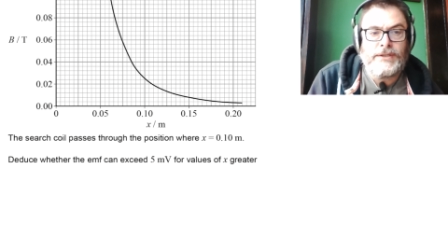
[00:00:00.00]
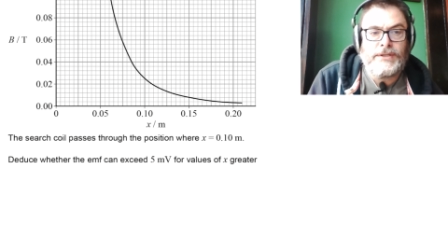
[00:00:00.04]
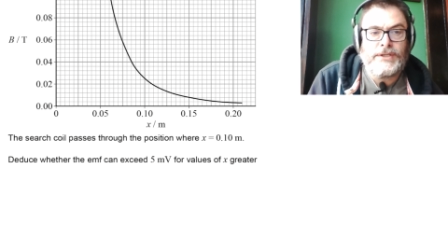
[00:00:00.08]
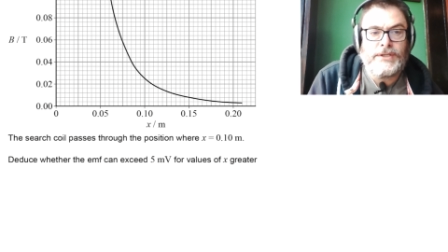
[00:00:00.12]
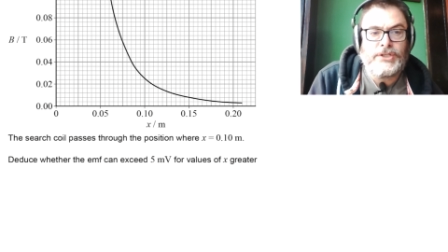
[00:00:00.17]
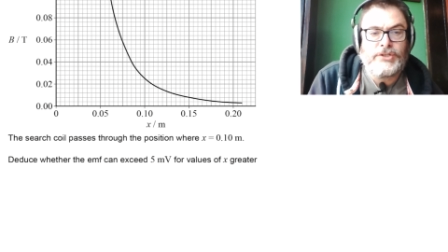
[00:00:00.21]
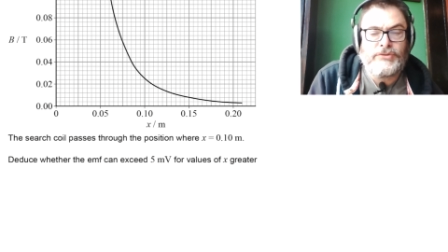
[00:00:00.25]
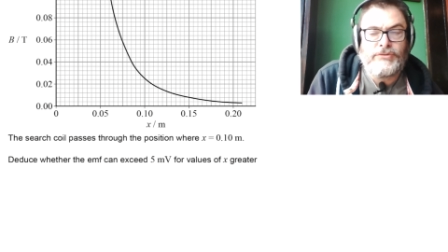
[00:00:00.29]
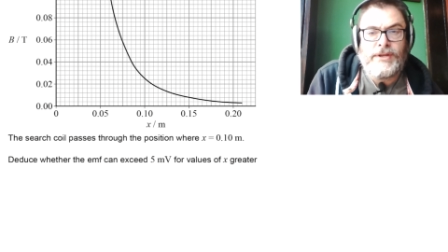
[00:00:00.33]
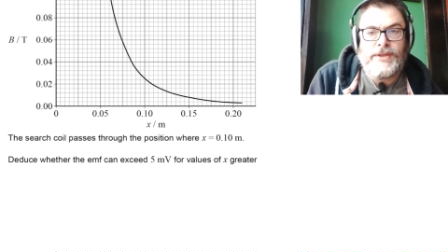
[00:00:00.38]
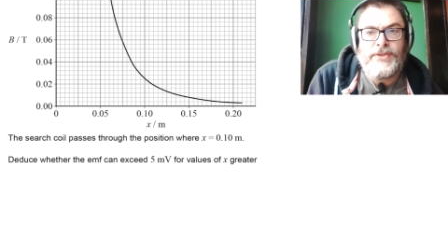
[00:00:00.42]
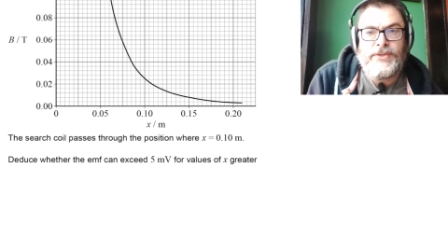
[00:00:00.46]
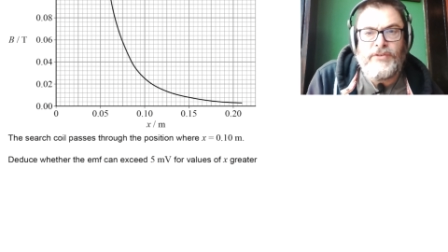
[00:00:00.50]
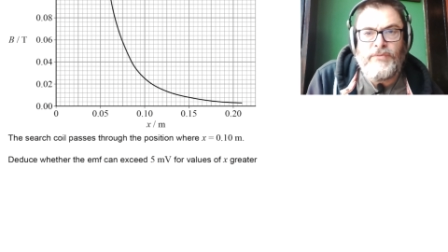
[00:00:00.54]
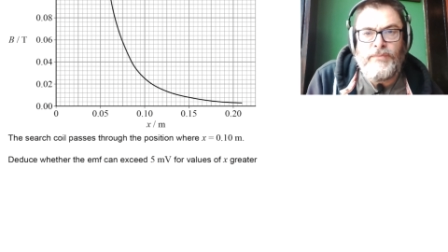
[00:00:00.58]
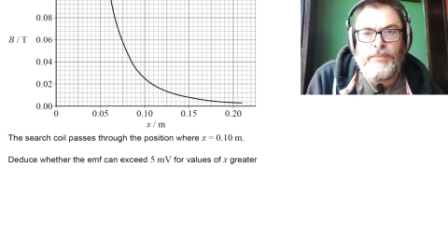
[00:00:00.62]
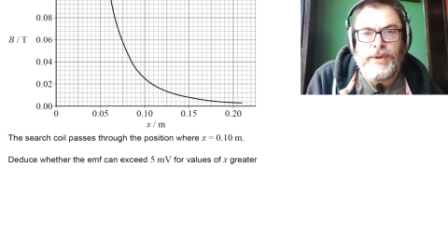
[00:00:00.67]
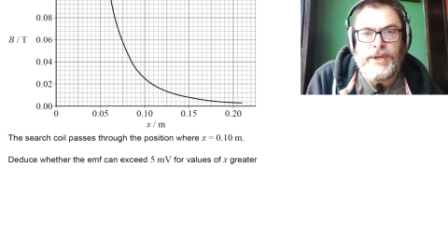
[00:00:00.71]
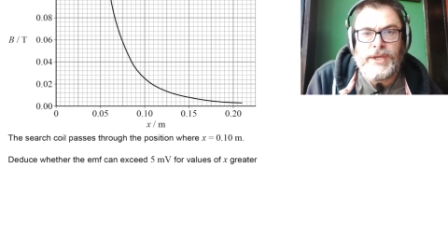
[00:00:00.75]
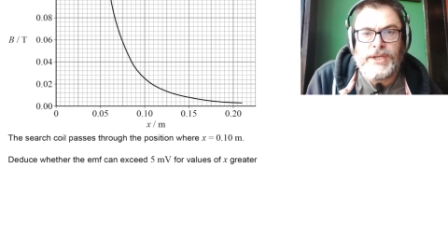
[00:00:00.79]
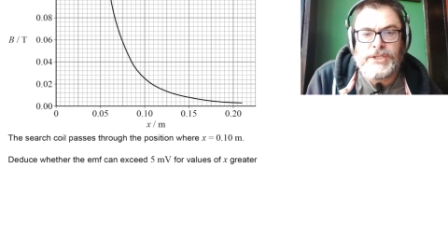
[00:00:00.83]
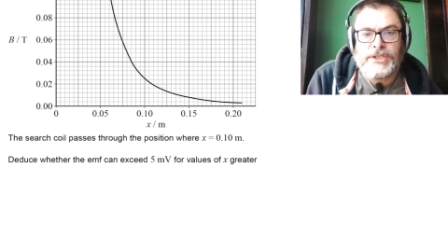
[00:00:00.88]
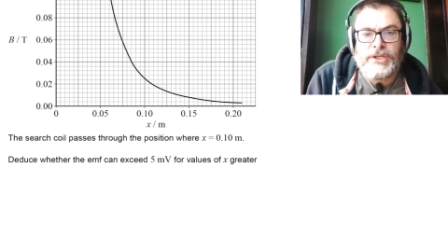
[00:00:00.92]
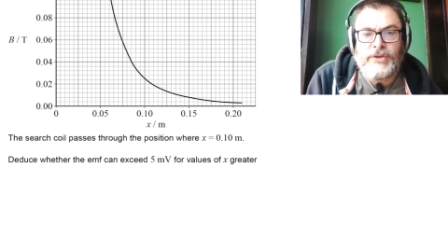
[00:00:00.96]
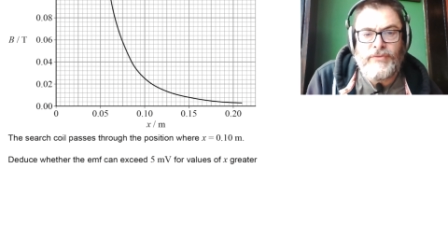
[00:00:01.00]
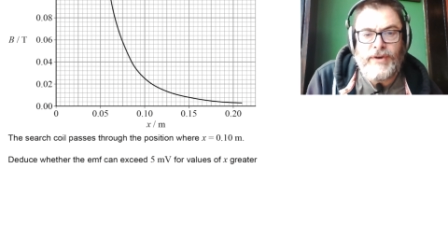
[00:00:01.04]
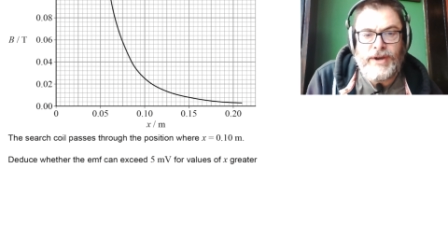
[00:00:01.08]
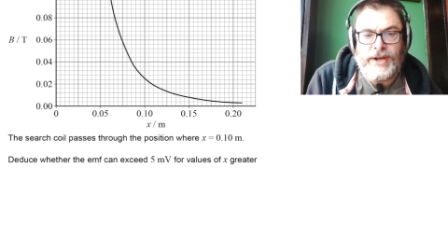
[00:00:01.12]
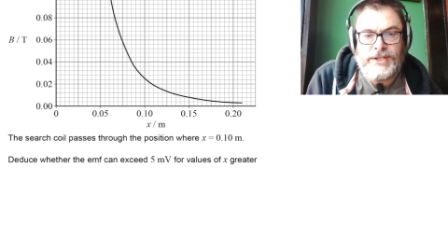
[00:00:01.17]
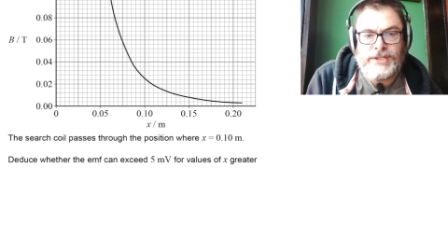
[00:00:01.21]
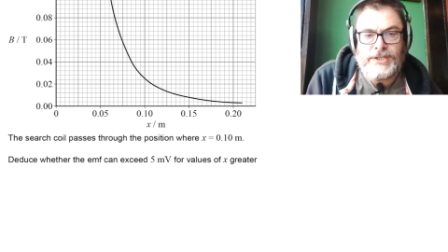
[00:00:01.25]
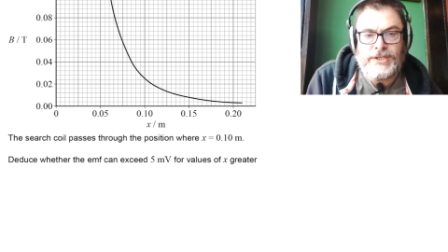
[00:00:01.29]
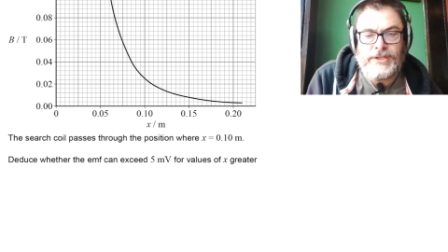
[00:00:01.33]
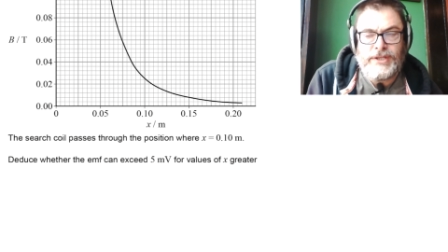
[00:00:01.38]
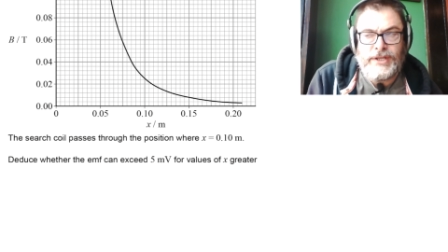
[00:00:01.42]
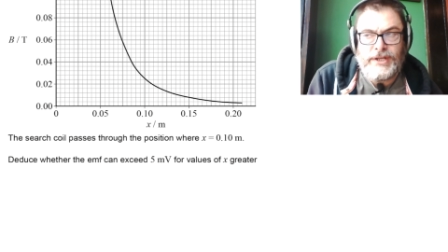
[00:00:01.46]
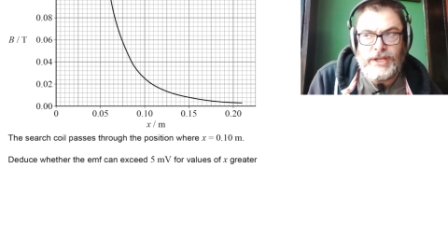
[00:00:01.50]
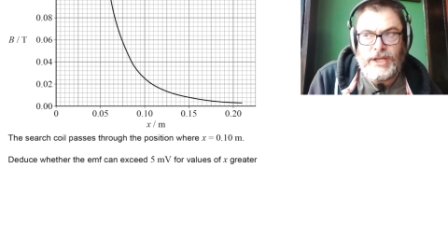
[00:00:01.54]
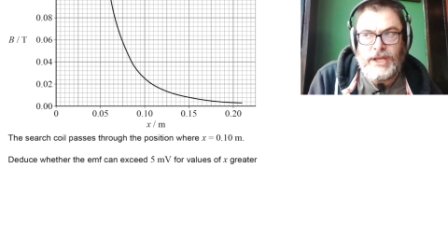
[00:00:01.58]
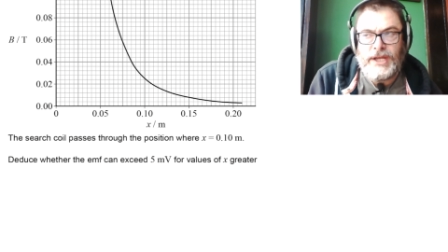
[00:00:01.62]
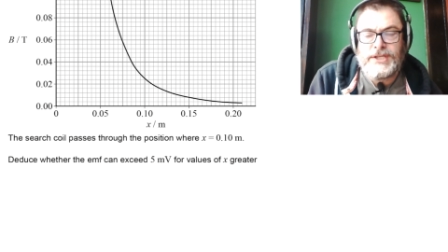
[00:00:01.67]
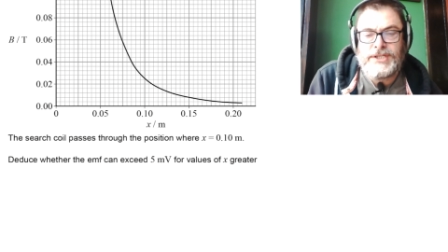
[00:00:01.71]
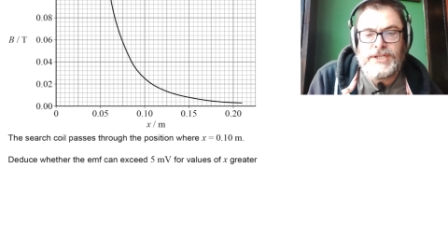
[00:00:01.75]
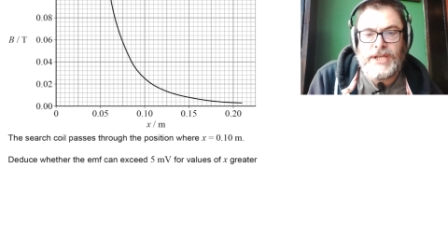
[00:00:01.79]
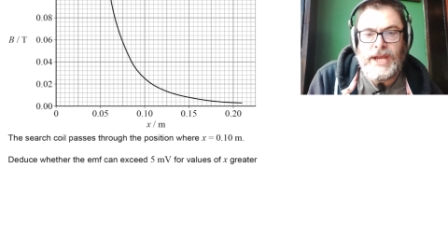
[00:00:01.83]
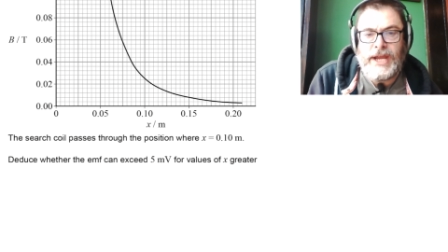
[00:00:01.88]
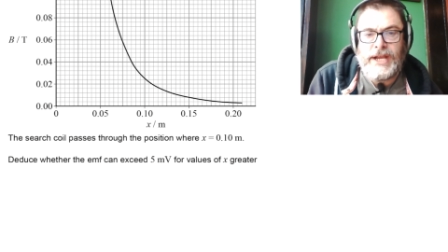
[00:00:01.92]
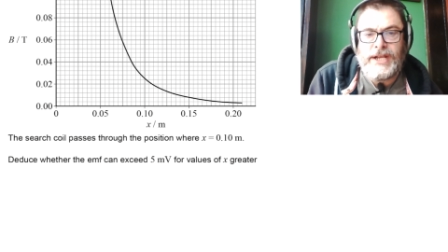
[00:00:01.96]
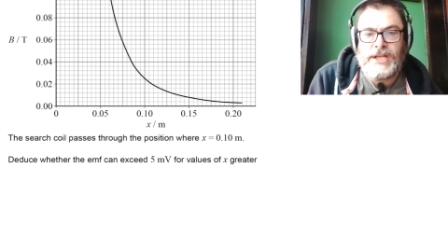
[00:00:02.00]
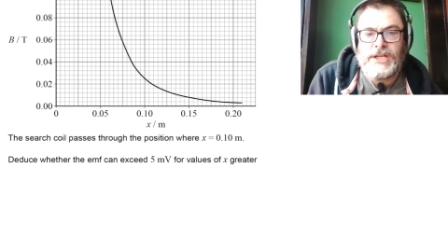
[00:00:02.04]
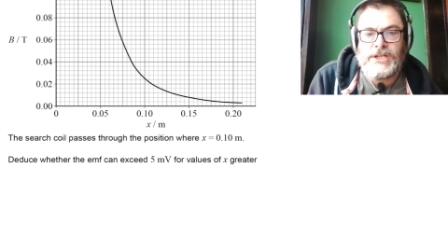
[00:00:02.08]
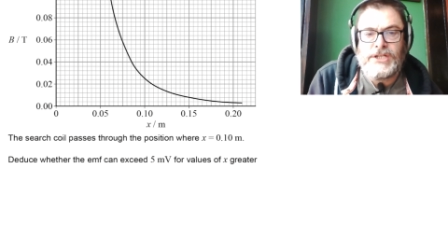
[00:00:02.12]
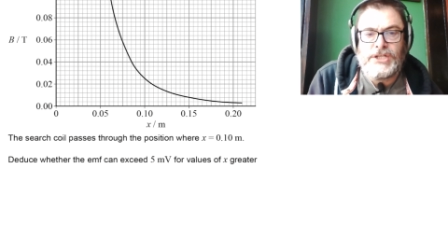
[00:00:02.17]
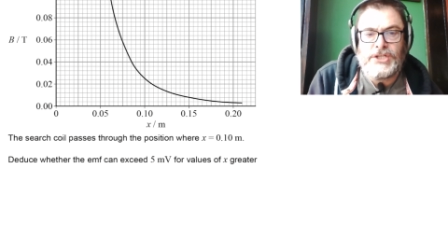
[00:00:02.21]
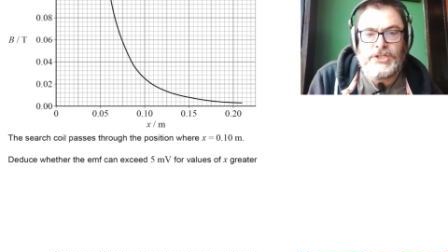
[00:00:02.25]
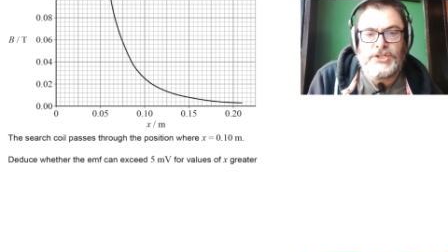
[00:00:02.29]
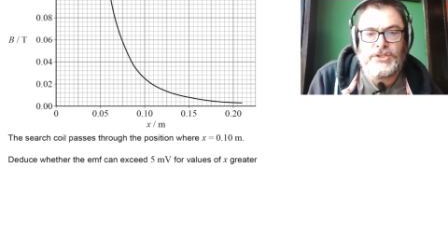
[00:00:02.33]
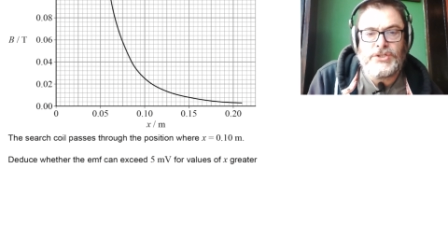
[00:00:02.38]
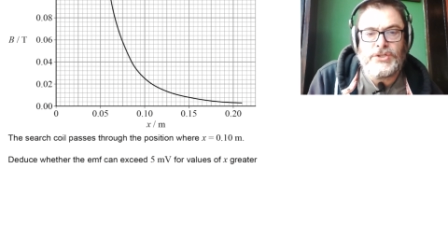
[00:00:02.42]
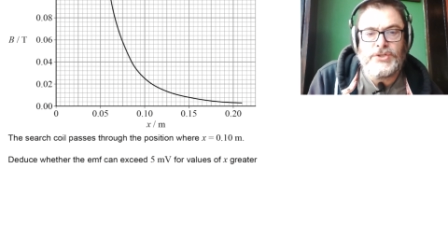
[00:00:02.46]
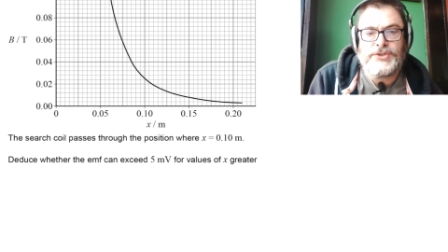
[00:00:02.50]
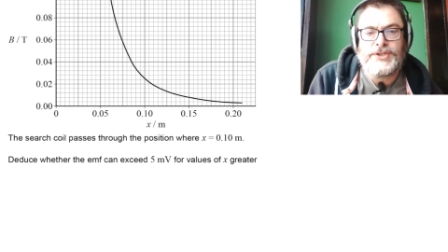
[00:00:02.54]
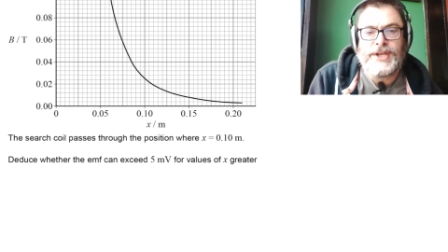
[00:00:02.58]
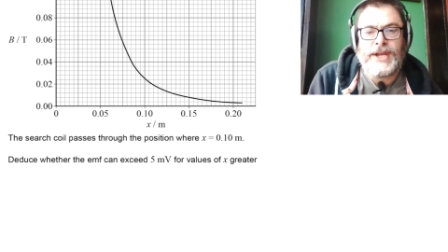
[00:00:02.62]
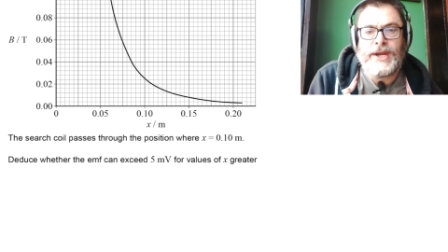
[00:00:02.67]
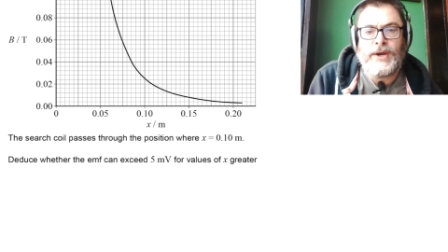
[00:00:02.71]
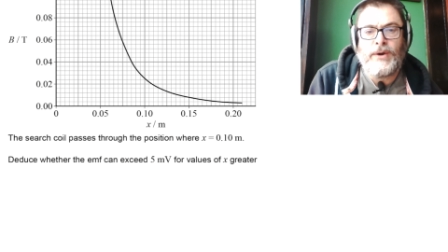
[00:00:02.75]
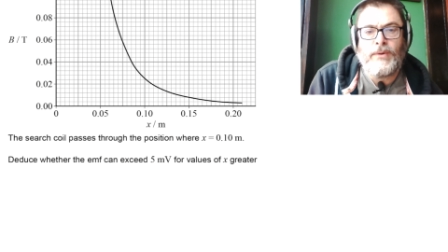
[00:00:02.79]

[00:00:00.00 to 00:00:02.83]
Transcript: the strength of B is greater than it is at any distance